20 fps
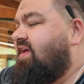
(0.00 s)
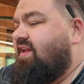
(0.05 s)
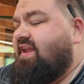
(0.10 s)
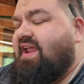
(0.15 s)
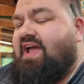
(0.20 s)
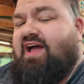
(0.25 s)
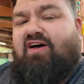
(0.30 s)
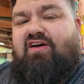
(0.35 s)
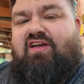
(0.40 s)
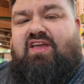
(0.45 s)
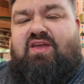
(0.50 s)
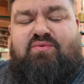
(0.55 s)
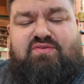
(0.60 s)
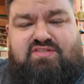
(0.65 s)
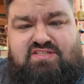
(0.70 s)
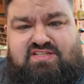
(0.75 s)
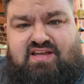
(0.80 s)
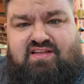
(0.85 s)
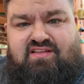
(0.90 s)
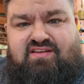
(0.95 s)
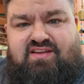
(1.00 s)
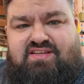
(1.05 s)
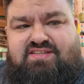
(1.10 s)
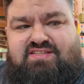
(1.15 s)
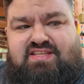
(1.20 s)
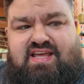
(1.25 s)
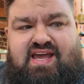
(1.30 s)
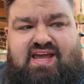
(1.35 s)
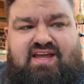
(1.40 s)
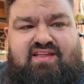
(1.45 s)
Now, he was telling us
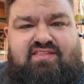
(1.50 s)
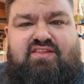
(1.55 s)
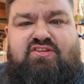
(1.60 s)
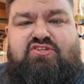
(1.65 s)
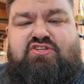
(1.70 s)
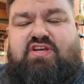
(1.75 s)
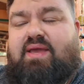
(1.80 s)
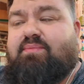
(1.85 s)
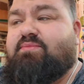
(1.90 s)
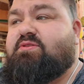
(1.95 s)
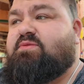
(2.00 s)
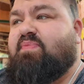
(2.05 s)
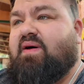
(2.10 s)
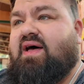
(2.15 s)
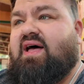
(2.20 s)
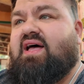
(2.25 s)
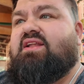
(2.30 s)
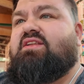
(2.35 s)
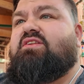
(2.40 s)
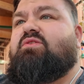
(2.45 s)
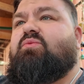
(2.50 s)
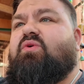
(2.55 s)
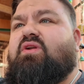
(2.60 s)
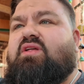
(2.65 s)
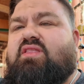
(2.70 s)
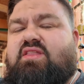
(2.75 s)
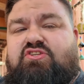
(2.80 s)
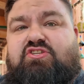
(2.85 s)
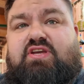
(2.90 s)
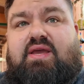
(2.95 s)
that one
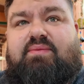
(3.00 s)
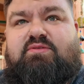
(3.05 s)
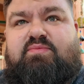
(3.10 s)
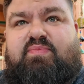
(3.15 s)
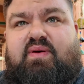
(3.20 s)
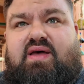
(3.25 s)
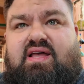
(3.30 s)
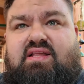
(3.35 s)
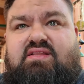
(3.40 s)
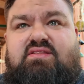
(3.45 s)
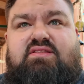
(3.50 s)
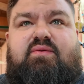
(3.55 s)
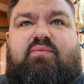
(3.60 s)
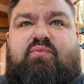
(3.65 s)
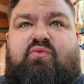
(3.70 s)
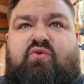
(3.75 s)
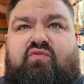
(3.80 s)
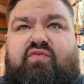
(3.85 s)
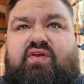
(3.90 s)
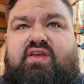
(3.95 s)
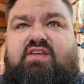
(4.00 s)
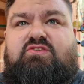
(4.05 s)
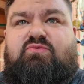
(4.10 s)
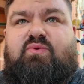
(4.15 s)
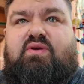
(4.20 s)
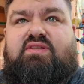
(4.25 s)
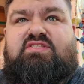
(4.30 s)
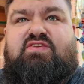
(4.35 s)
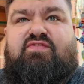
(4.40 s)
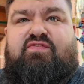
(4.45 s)
of the James Bond movies
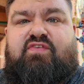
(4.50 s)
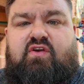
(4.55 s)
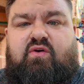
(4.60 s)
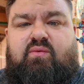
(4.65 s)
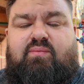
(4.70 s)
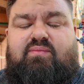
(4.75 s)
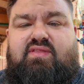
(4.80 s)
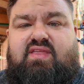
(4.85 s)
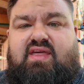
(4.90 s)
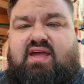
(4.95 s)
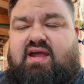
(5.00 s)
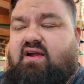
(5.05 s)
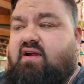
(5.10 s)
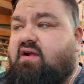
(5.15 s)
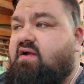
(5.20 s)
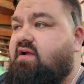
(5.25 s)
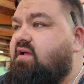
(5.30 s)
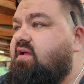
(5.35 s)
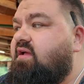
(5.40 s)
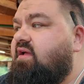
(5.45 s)
was filmed there.